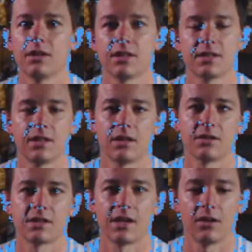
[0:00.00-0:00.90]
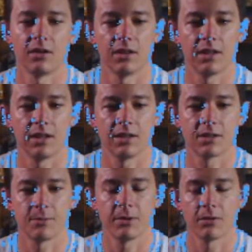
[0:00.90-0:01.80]
incidental sound that
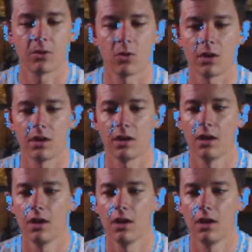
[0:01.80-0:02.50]
needs to be recorded,